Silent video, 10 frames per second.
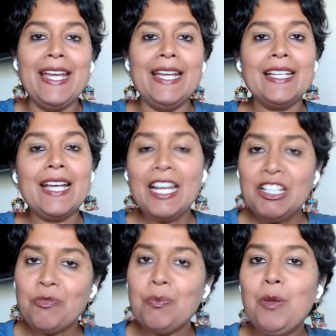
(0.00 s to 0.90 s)
And the
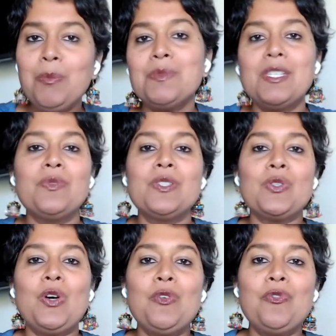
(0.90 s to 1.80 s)
kind of problems that we
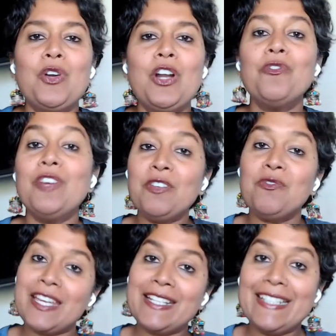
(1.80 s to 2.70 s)
solve for are very
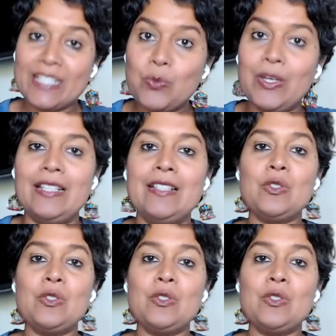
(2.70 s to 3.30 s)
varied as well.